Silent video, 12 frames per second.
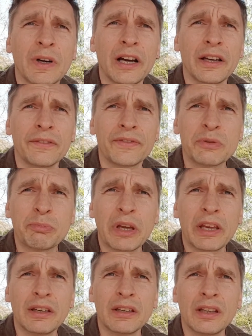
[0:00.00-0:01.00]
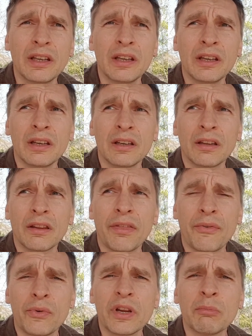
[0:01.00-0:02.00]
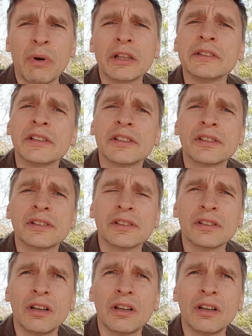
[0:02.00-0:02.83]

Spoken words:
I've spent 3 months